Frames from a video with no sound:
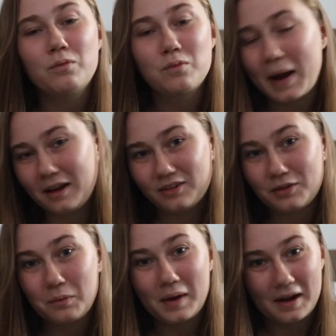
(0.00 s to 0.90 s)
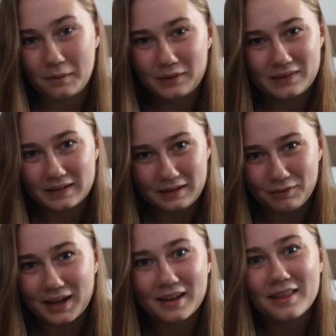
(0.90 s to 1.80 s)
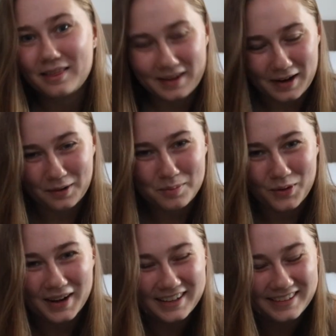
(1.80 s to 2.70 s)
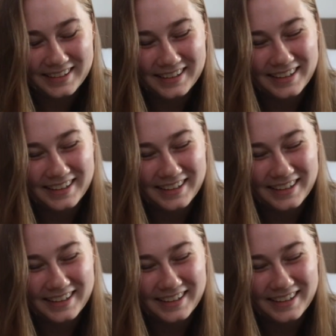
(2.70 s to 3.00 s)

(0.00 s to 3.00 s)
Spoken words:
right when I was leaving the airport.